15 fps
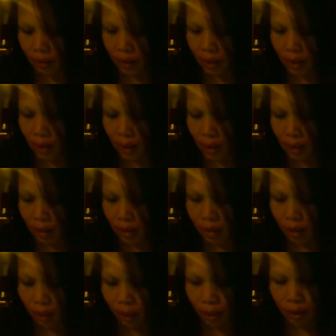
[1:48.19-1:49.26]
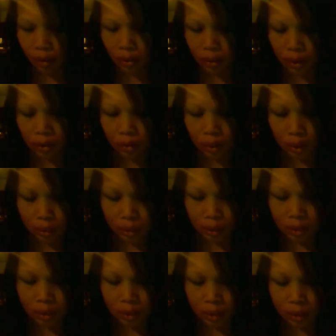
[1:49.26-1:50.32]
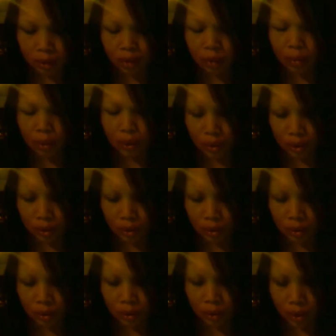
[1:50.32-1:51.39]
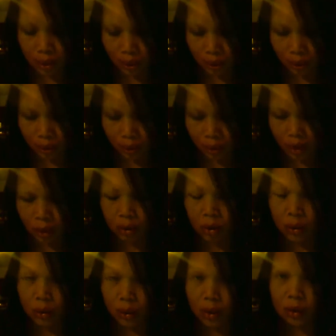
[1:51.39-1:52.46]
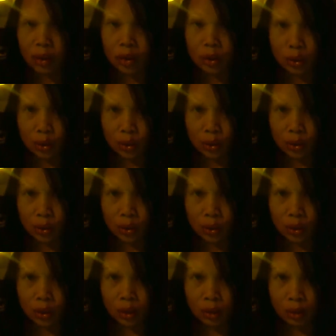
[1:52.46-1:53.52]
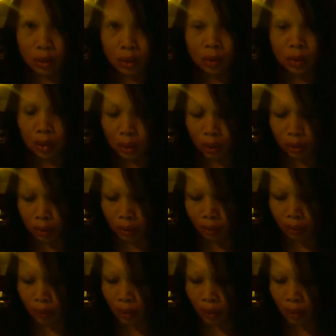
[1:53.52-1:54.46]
details about the treatment of the prisoners received, including the torture of Chao Anou